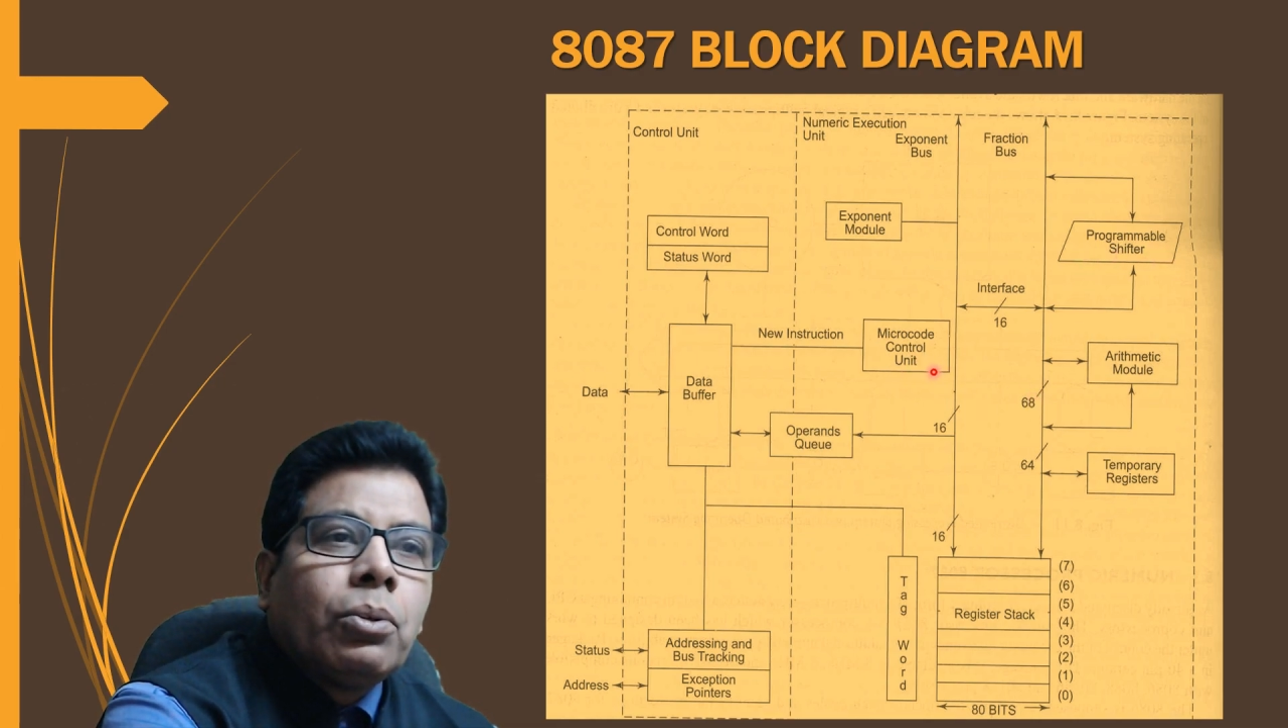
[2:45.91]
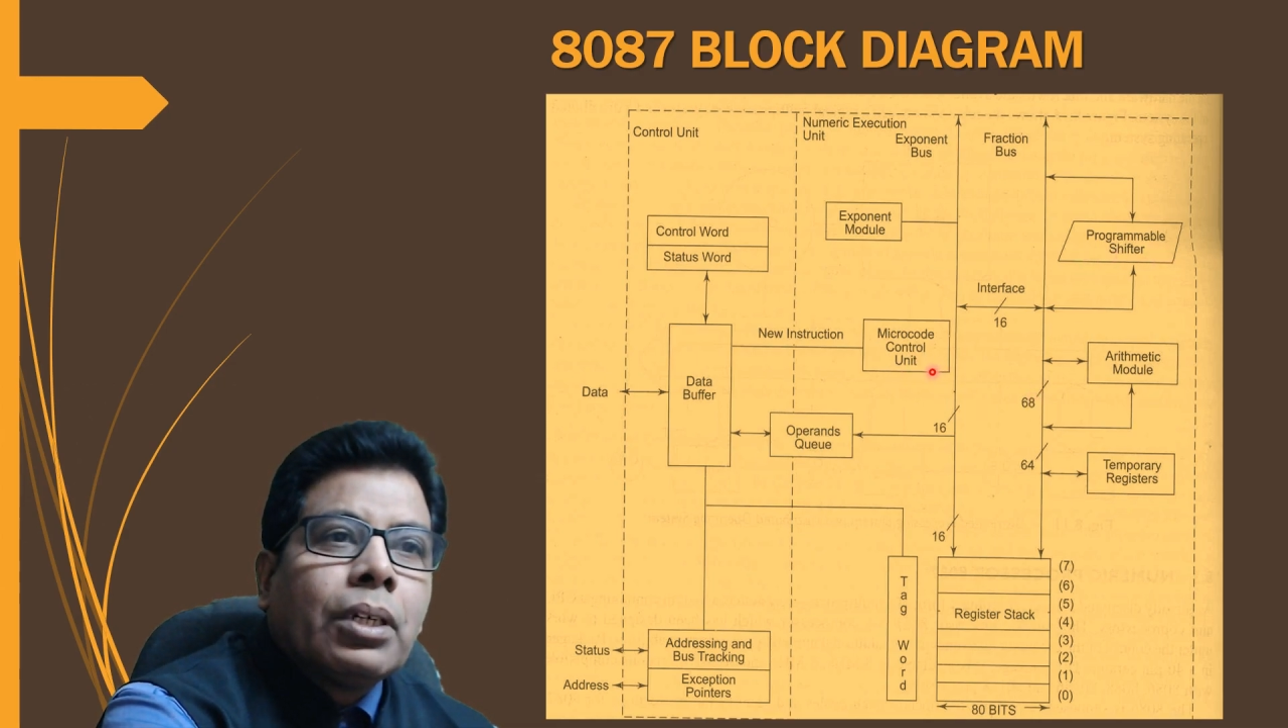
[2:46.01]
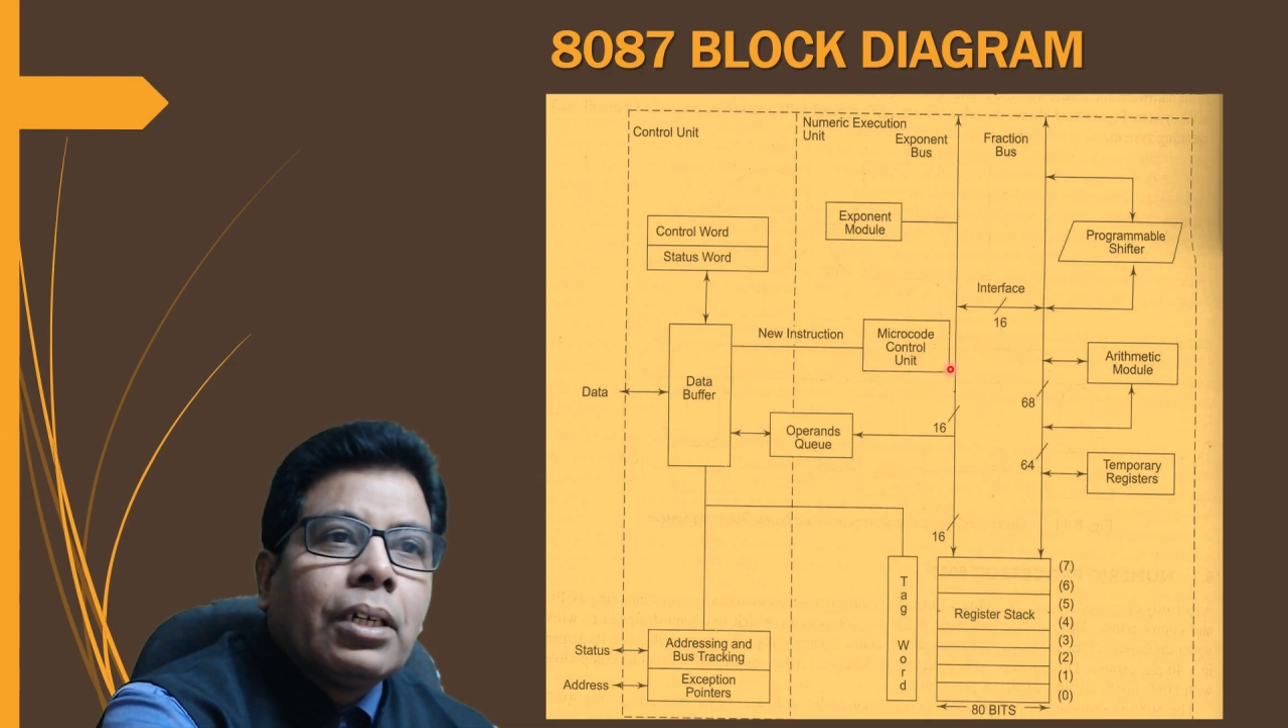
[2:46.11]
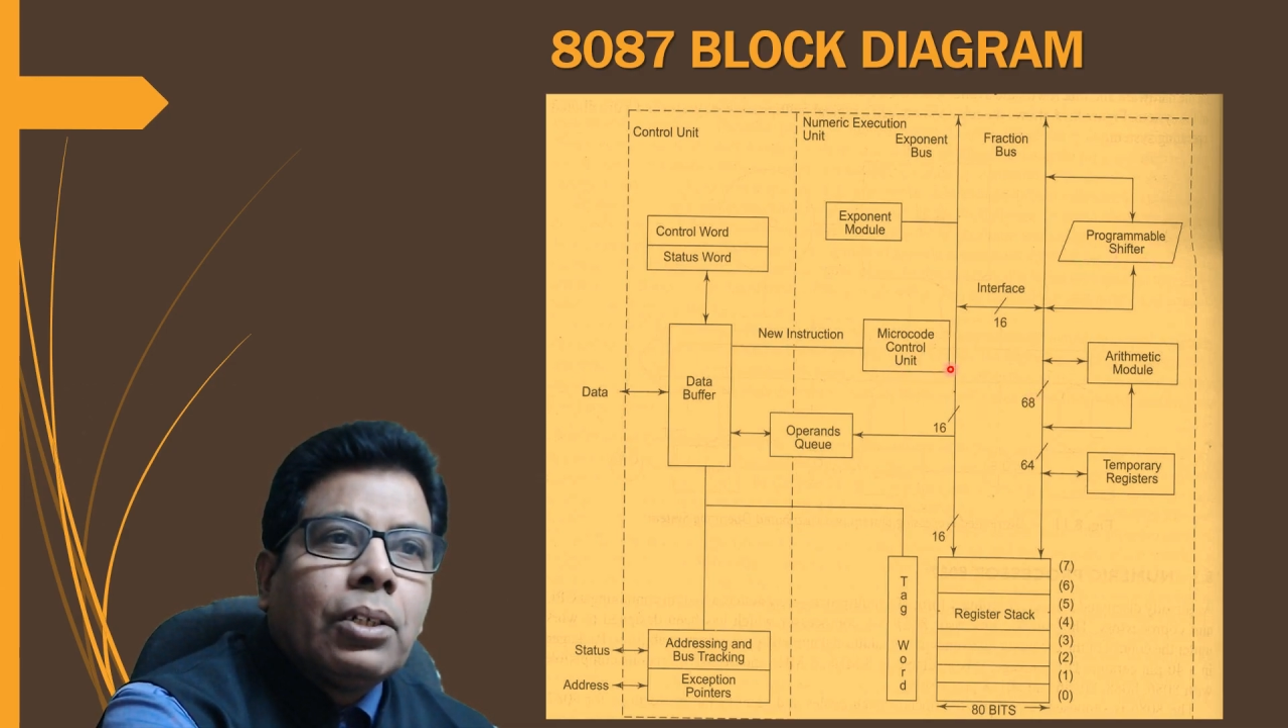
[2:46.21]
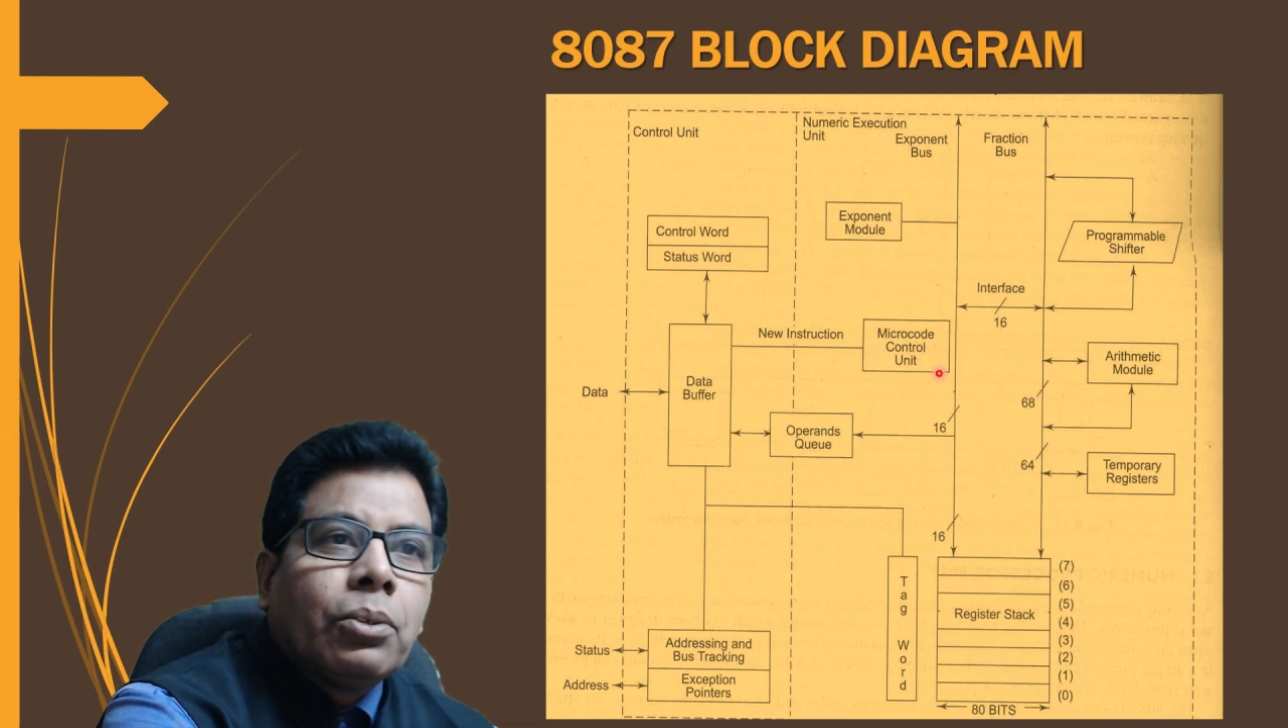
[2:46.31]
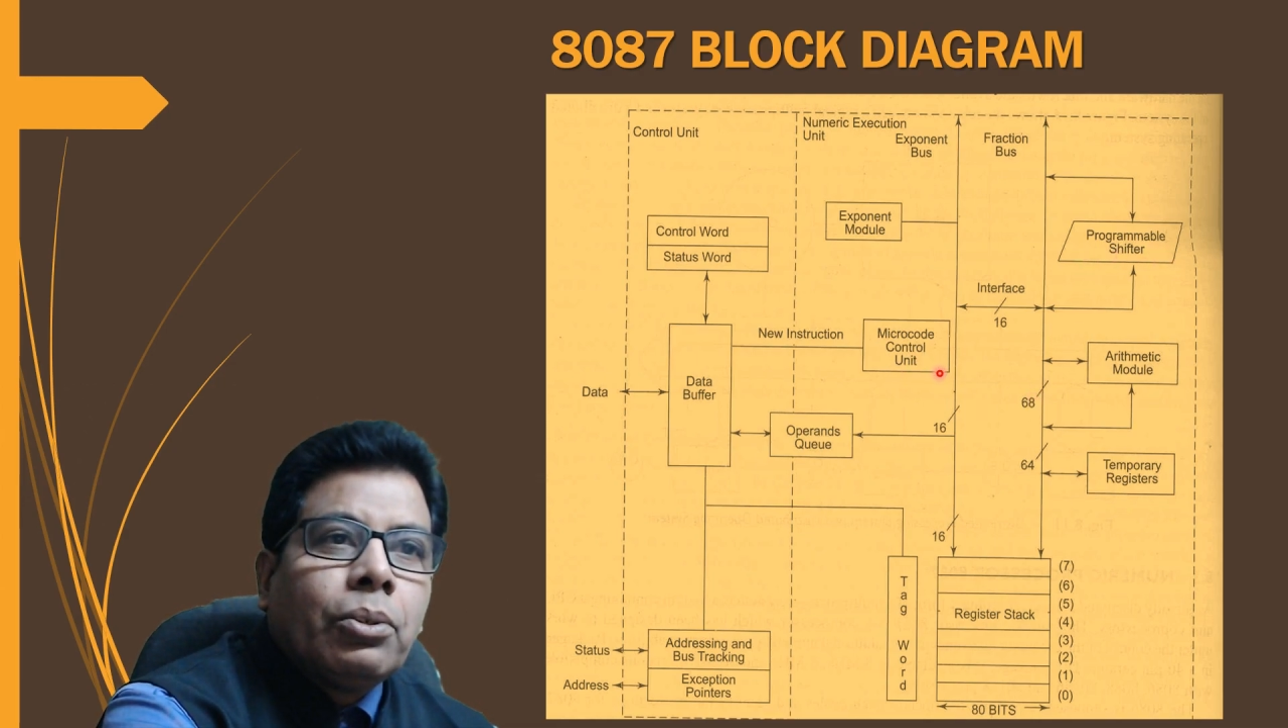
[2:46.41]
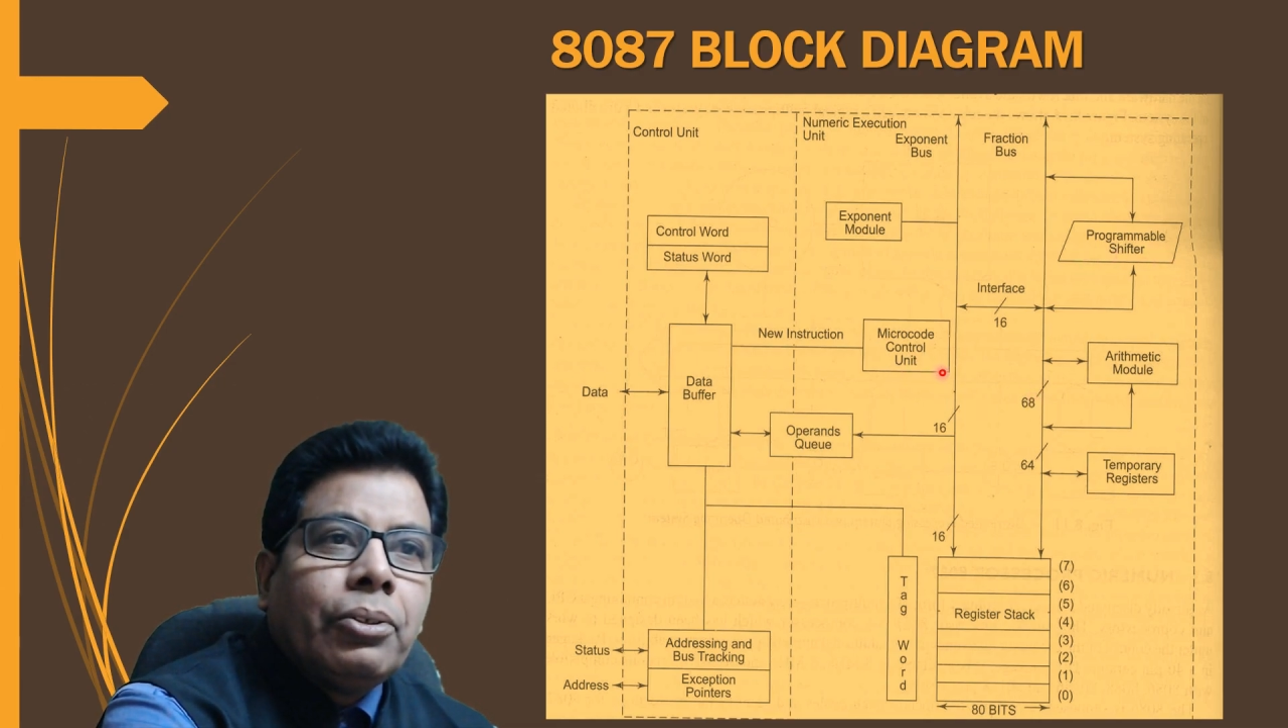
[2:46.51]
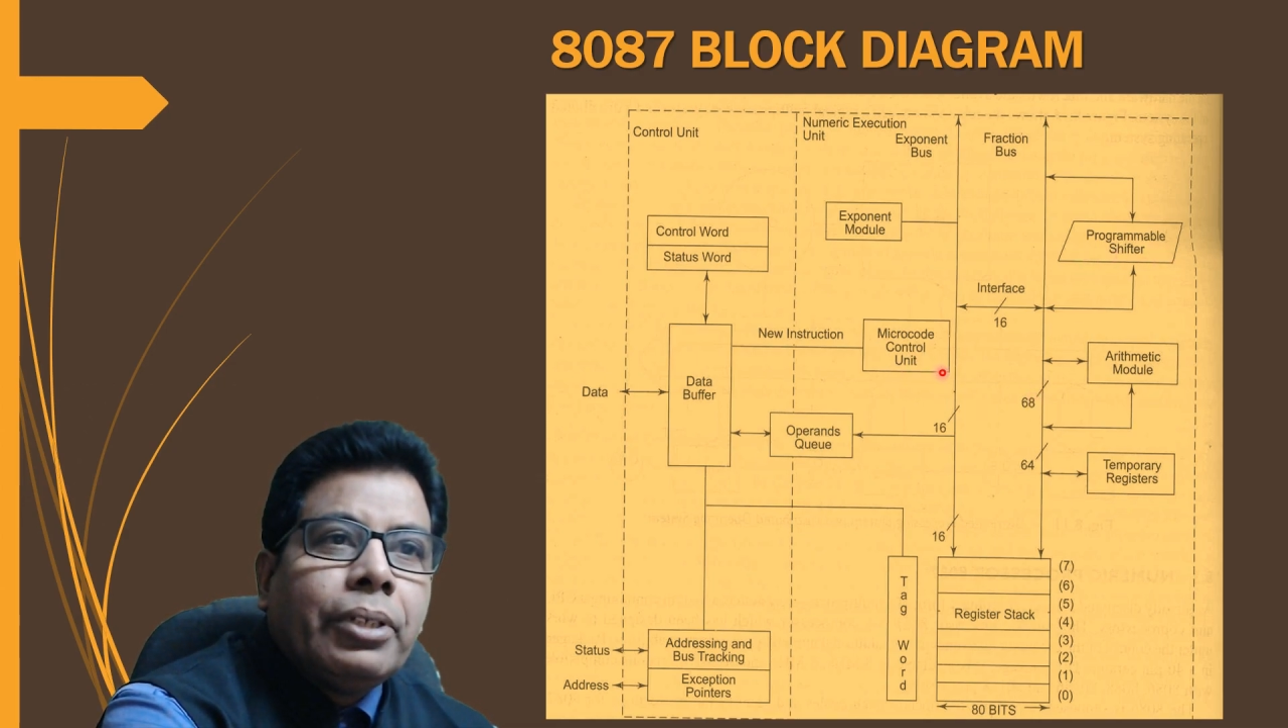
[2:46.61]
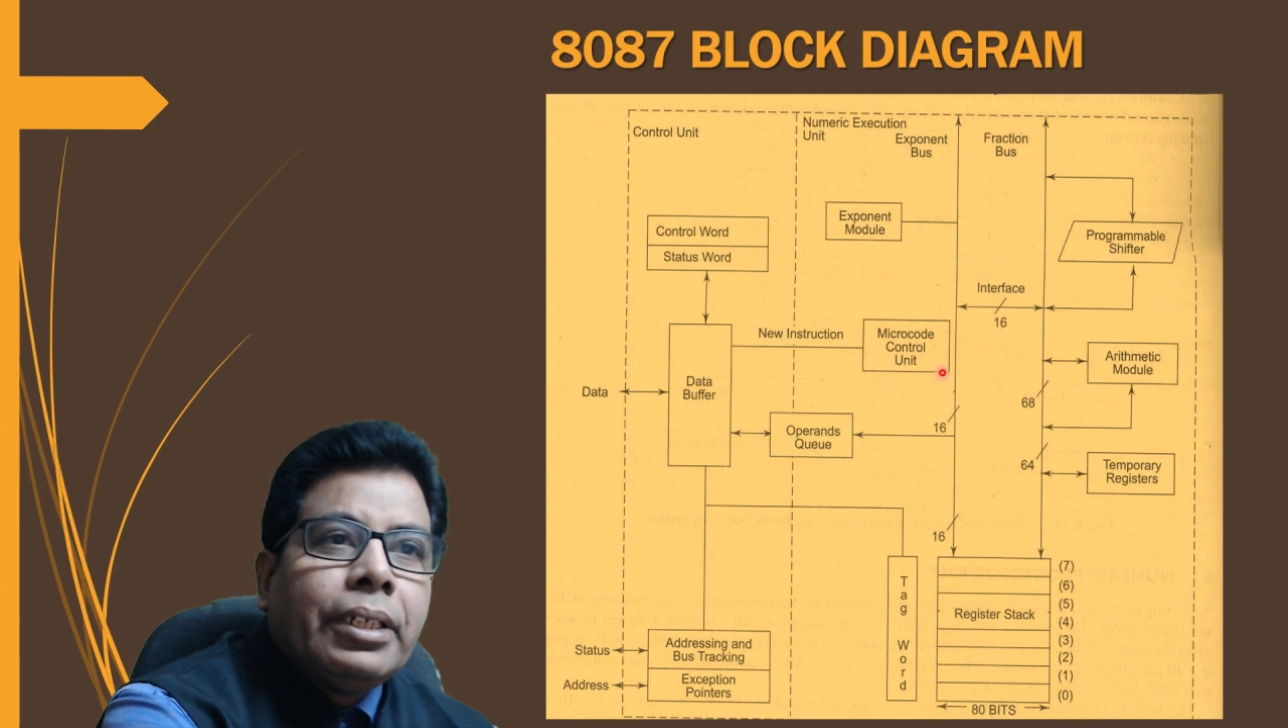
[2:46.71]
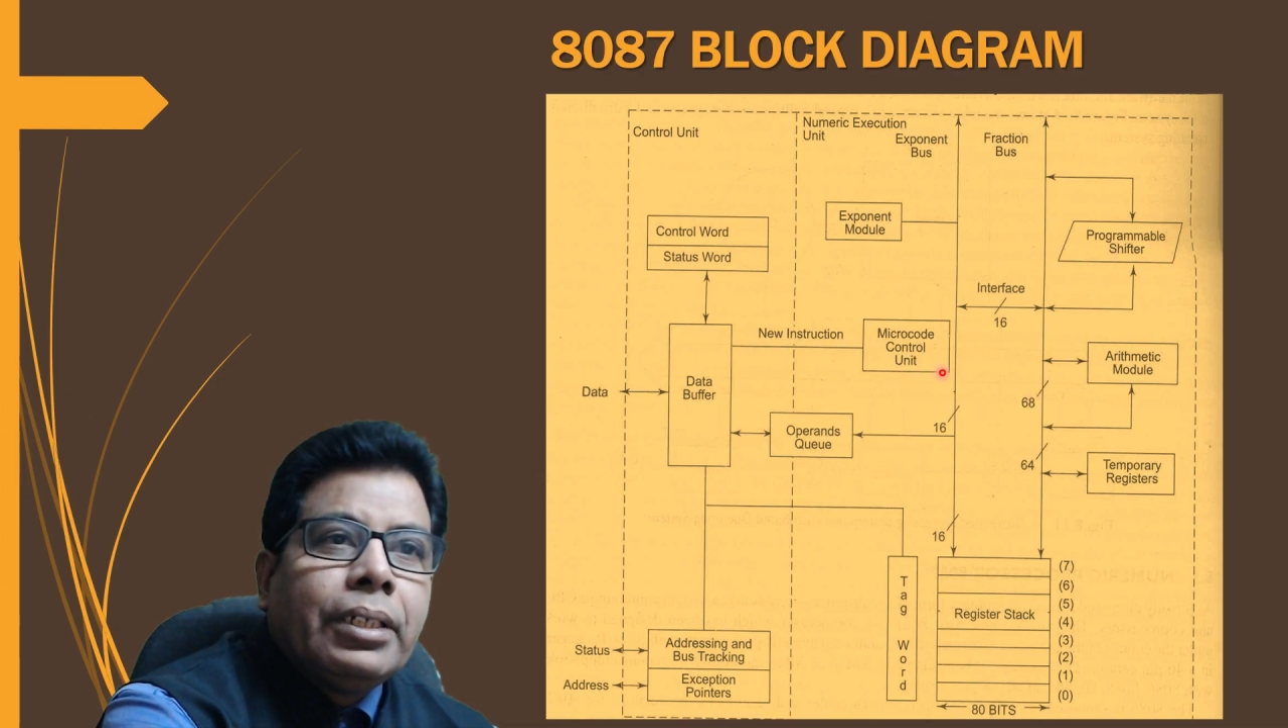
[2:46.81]
control
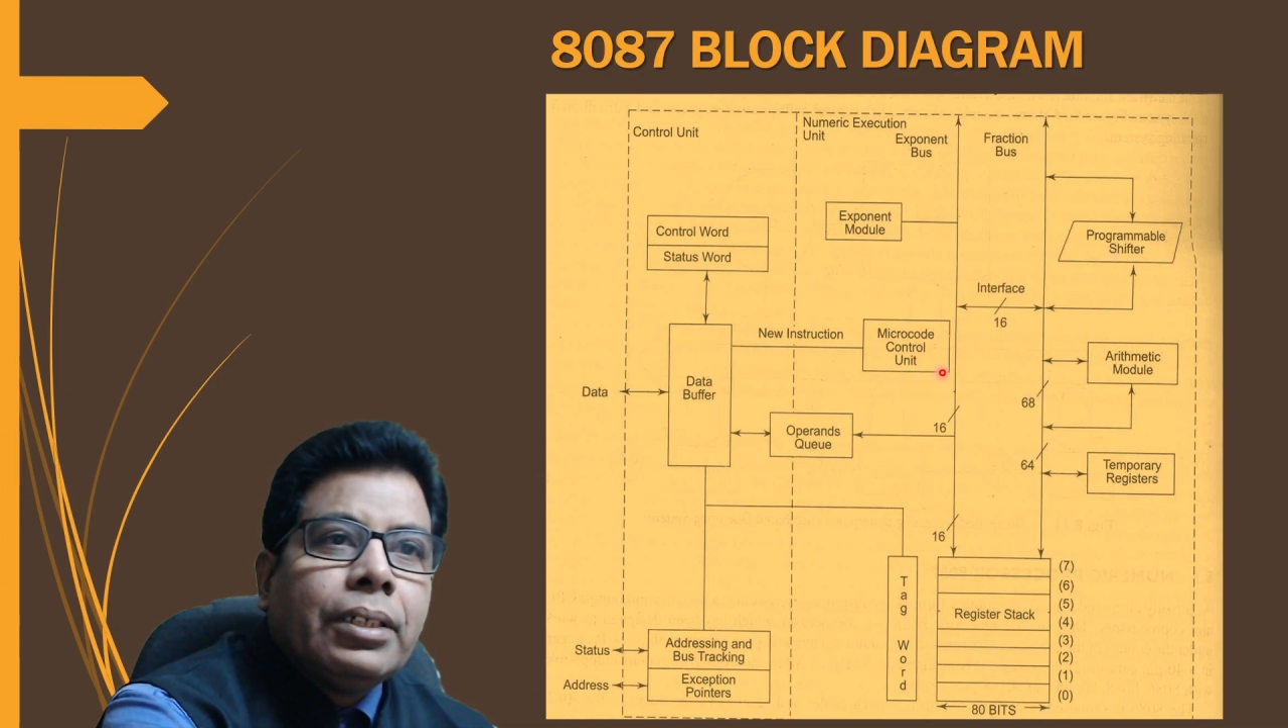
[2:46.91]
unit